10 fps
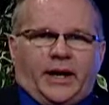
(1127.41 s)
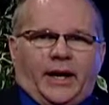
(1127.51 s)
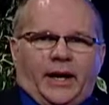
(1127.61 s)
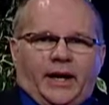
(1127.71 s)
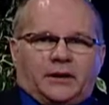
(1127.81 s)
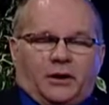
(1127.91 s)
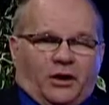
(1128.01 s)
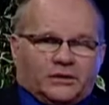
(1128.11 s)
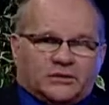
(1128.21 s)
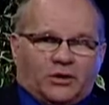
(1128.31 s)
And
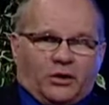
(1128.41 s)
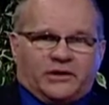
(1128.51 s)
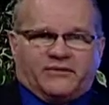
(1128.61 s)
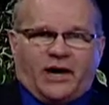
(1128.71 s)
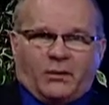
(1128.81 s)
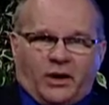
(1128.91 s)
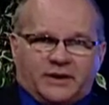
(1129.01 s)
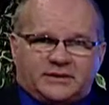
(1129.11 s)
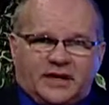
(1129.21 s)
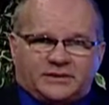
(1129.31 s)
also, if I want
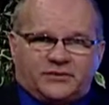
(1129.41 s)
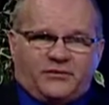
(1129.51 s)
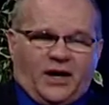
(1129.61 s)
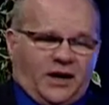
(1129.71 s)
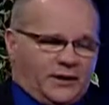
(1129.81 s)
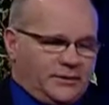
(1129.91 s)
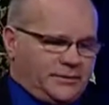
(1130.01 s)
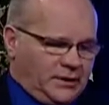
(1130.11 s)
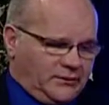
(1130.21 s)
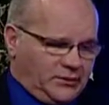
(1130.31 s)
to testify,
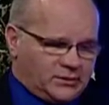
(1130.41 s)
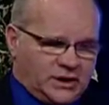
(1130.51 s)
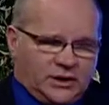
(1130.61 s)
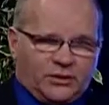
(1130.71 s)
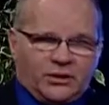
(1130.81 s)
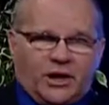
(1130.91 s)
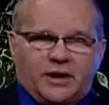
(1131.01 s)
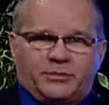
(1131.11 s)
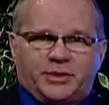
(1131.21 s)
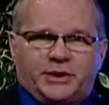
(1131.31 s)
if there's a hearing
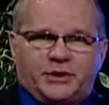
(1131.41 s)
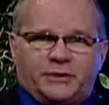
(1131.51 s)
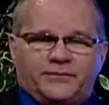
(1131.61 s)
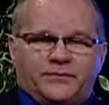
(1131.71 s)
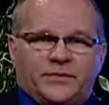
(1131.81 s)
on a bill,